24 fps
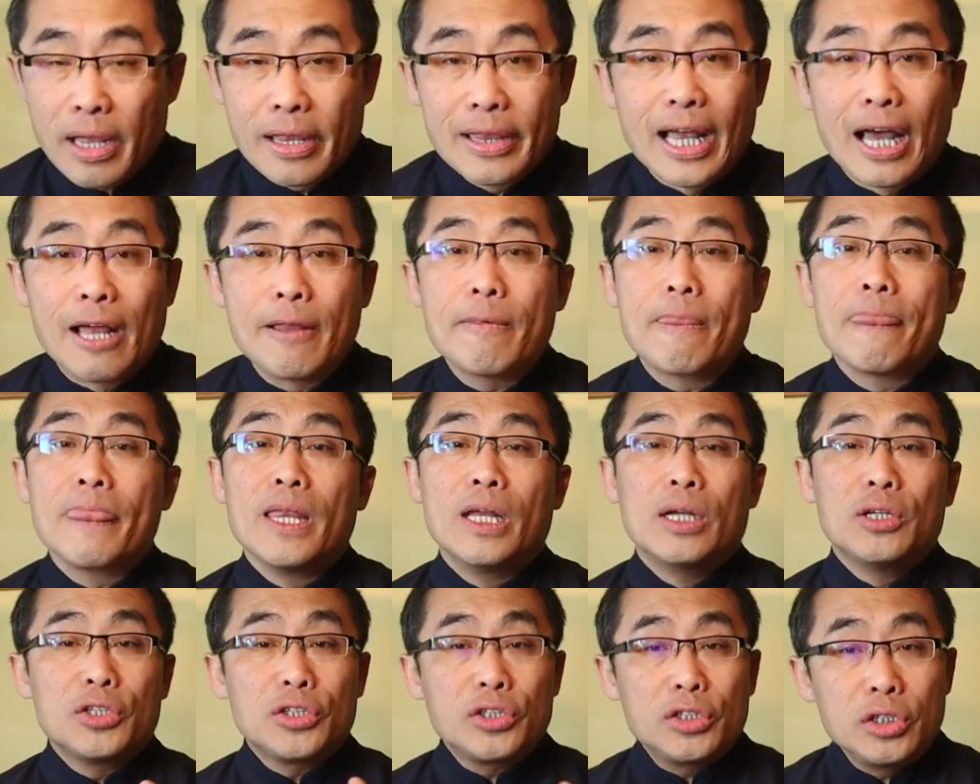then
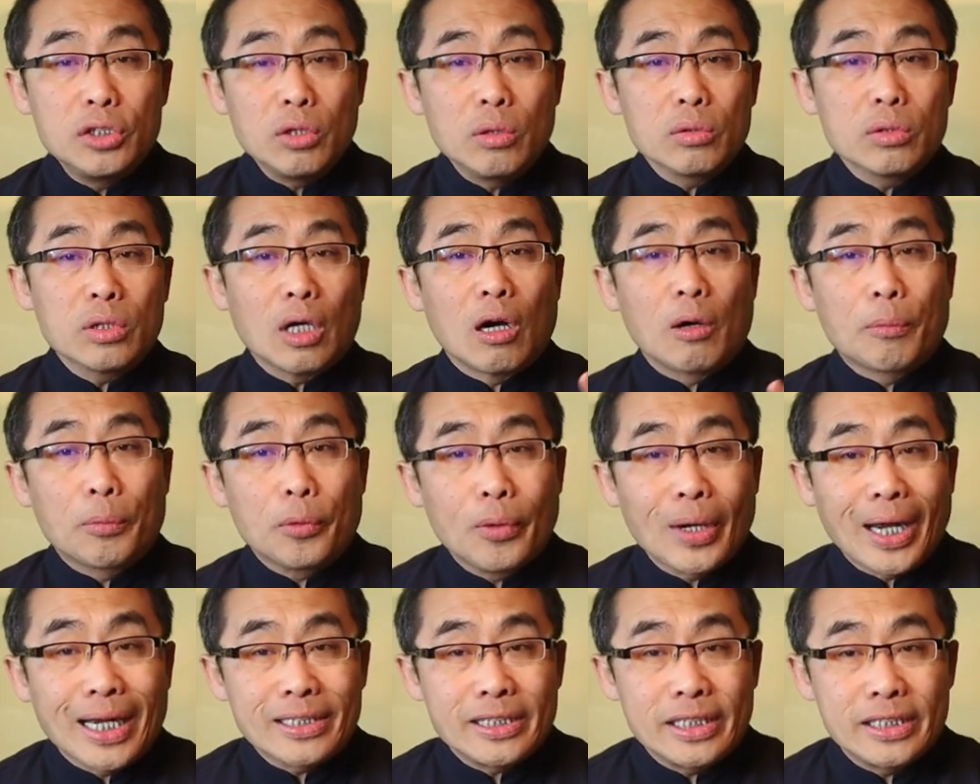Xiu Dao
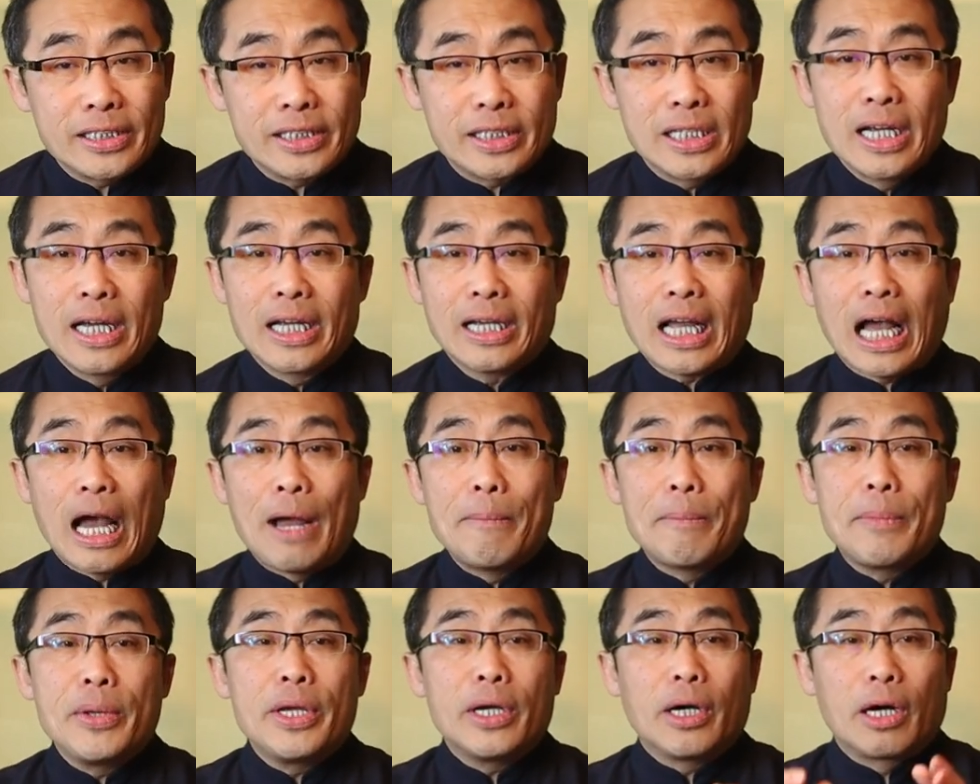practice
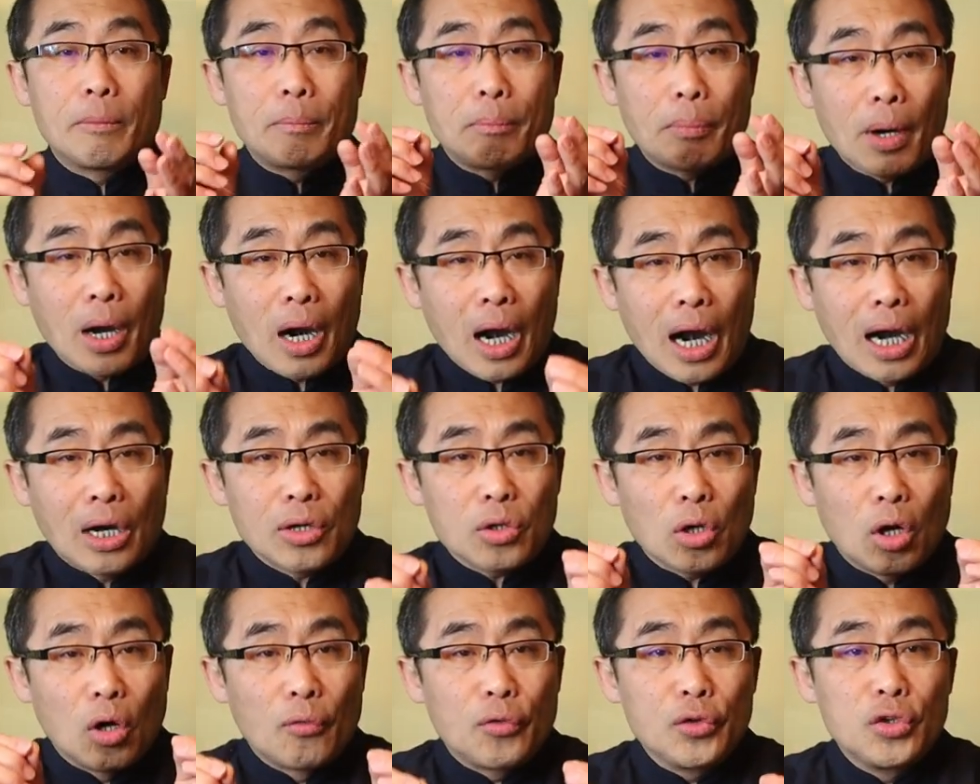can be a
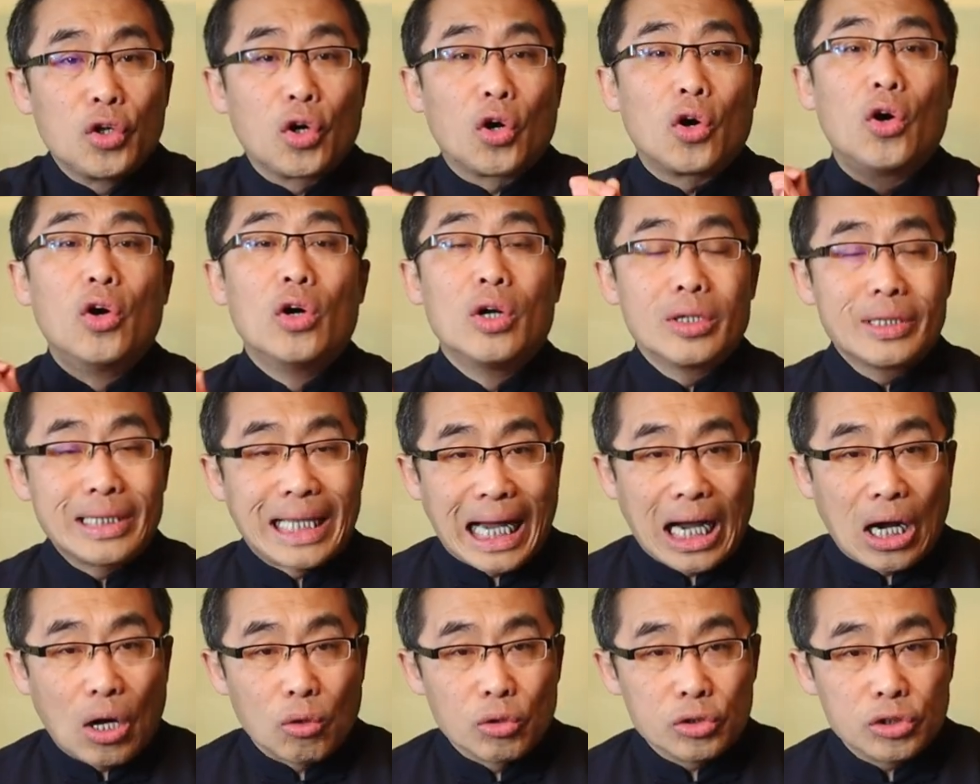part of your
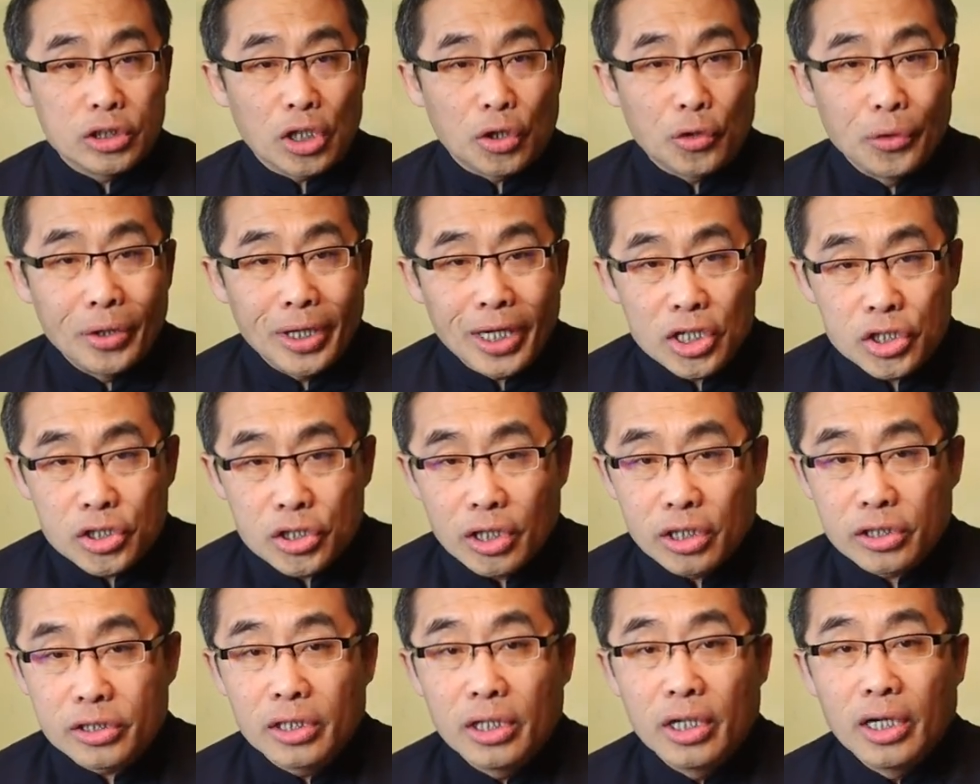Daoist
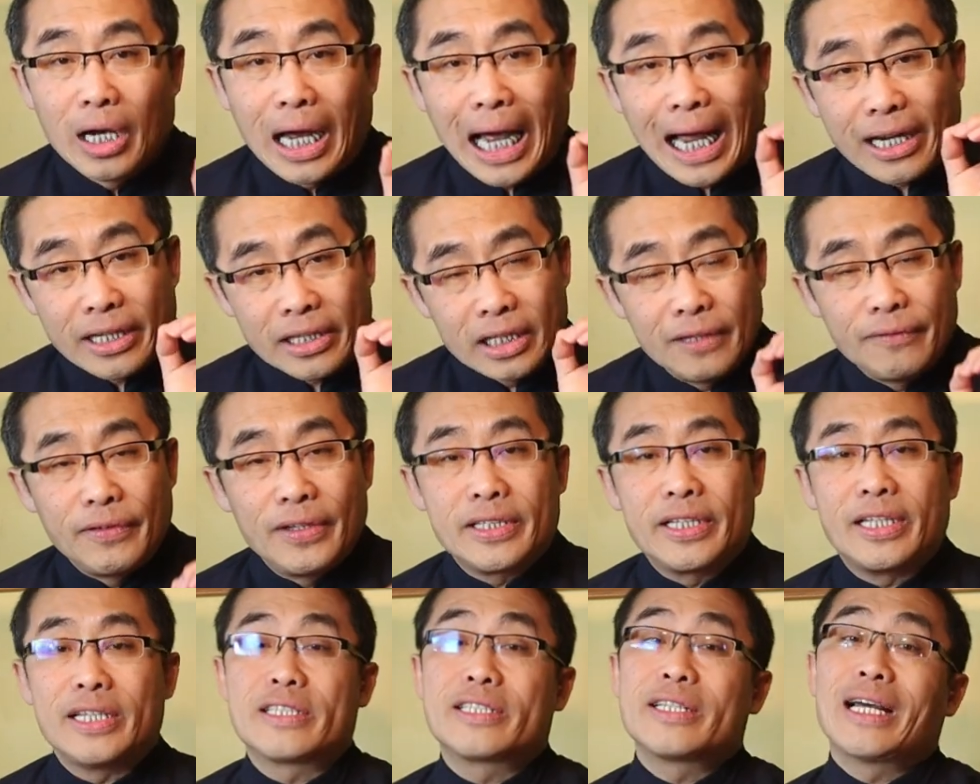religious
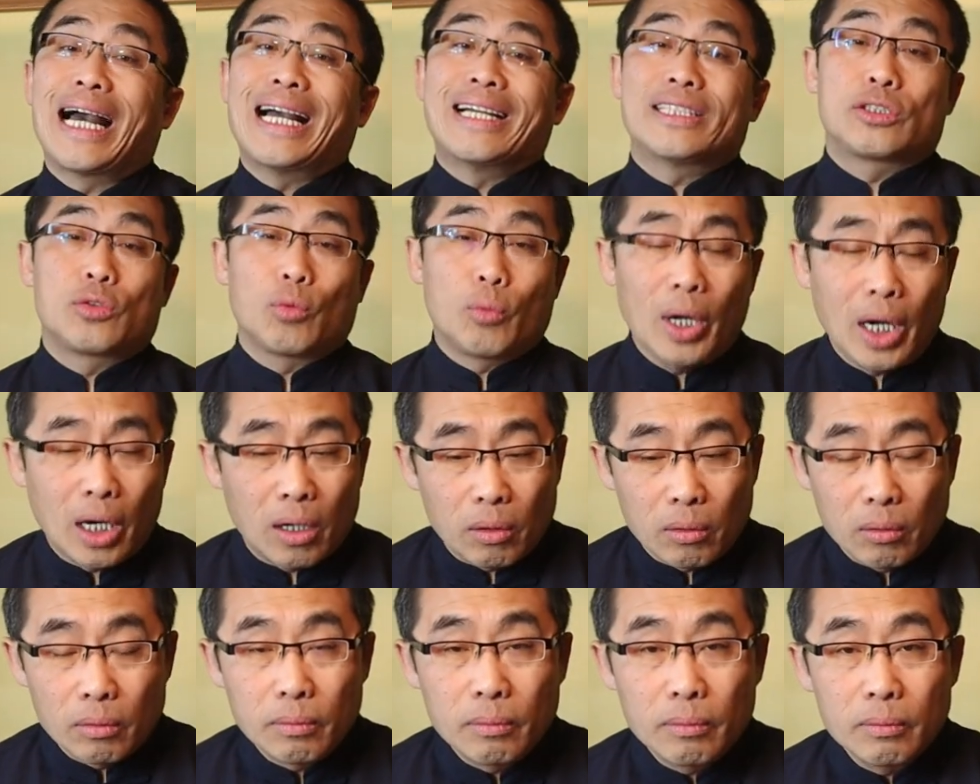activities as
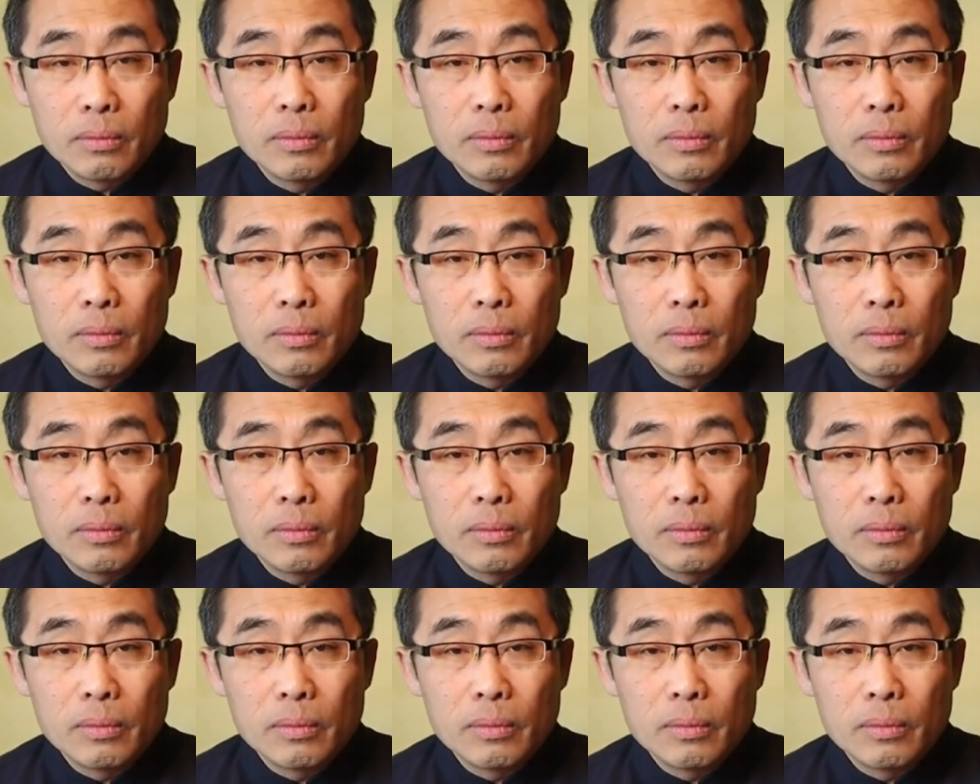well.